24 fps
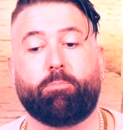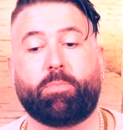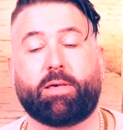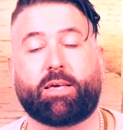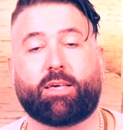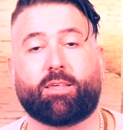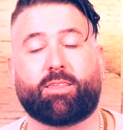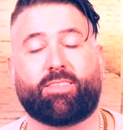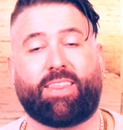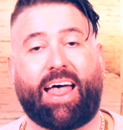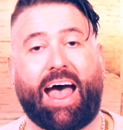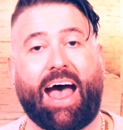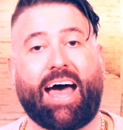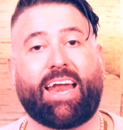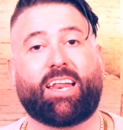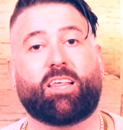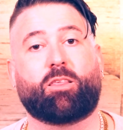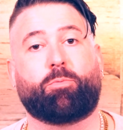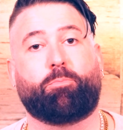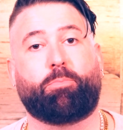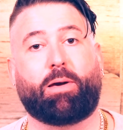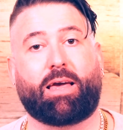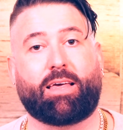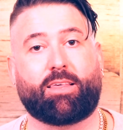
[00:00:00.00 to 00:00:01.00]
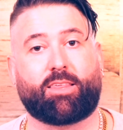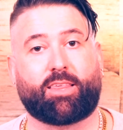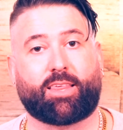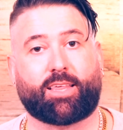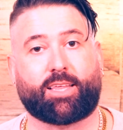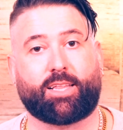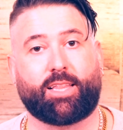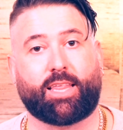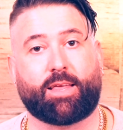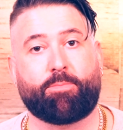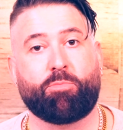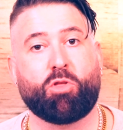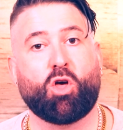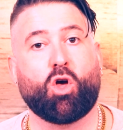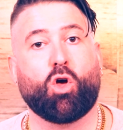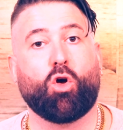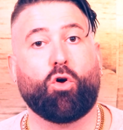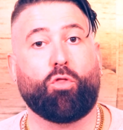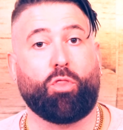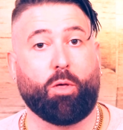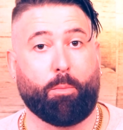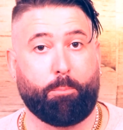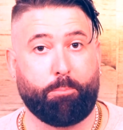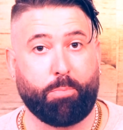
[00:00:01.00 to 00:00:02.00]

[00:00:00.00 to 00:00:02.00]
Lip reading: because that is basically the